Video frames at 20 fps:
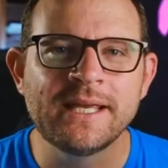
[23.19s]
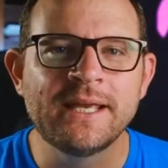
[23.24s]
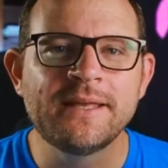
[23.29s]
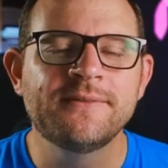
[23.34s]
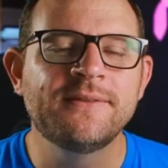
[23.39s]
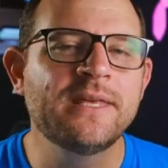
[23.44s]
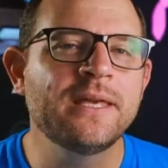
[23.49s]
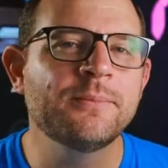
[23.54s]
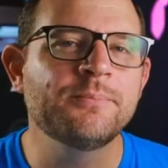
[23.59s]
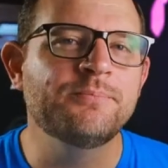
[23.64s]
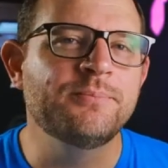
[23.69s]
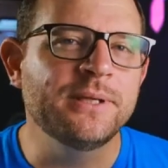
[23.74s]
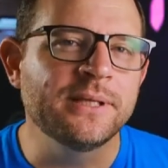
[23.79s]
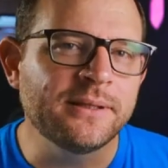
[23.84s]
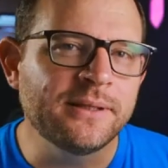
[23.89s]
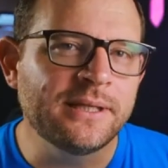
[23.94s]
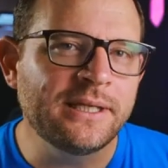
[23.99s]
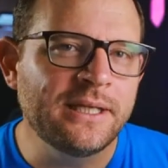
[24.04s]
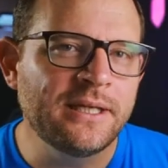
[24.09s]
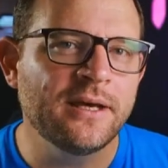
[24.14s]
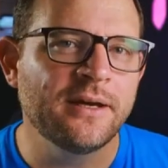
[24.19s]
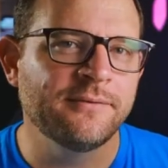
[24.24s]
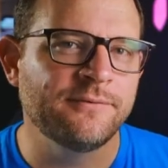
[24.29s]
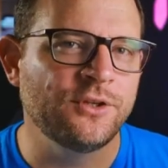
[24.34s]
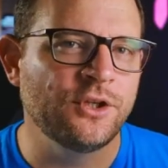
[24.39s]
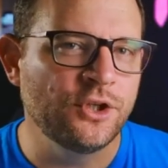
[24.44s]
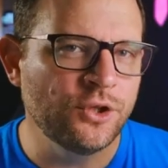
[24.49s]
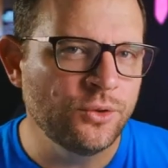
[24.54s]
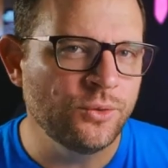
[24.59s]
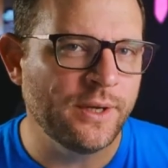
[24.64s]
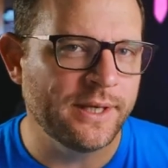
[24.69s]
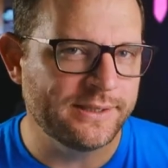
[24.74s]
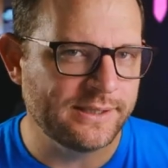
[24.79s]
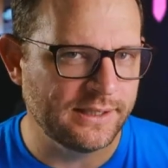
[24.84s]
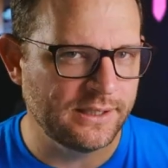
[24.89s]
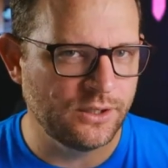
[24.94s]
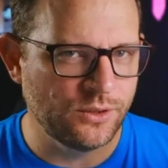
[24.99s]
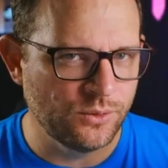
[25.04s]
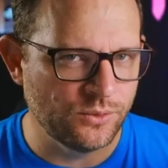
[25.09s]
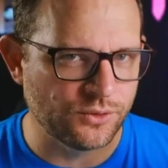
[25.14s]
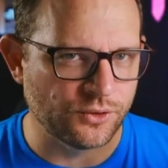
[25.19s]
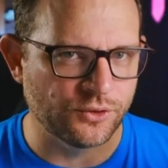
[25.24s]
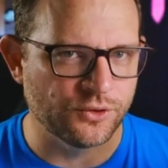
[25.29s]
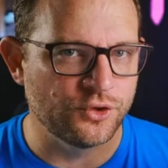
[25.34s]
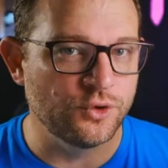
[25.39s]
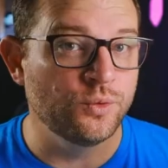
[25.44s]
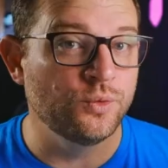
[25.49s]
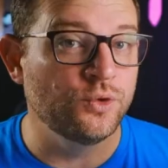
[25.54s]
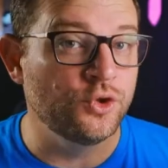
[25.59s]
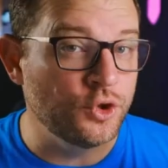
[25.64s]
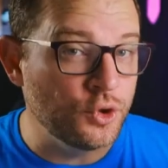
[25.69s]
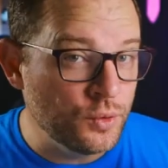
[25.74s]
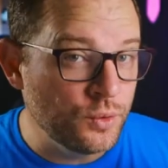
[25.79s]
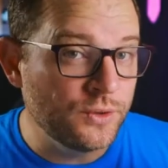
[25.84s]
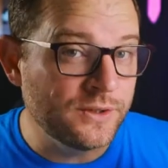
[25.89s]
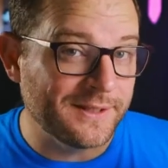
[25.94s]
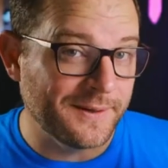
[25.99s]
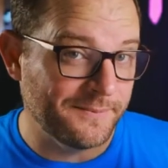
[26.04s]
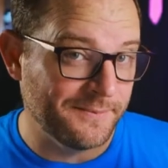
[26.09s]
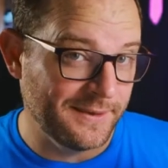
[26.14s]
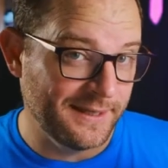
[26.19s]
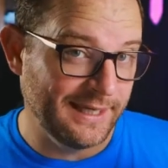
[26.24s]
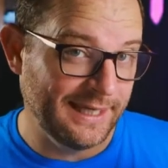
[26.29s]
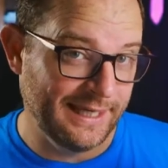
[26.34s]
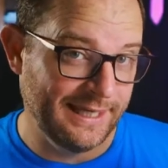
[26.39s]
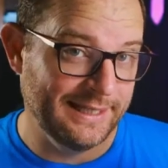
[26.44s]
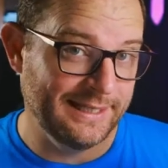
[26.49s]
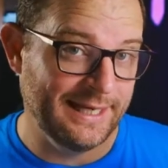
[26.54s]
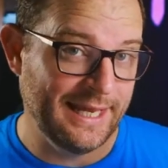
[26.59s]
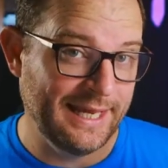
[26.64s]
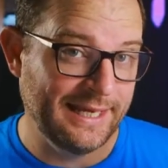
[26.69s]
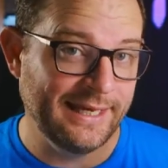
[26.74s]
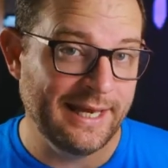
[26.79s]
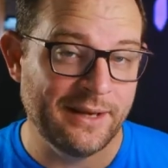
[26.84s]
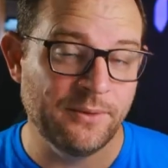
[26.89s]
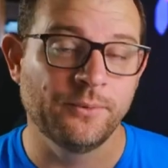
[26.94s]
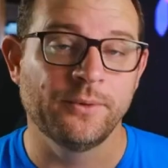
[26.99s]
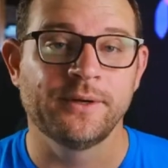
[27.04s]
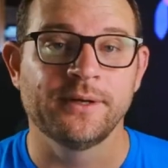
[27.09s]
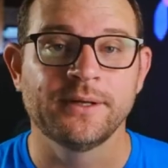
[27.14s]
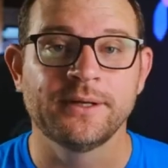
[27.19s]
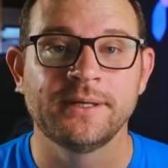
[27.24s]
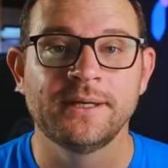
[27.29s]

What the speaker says: the ability of you as a user to do something in a network.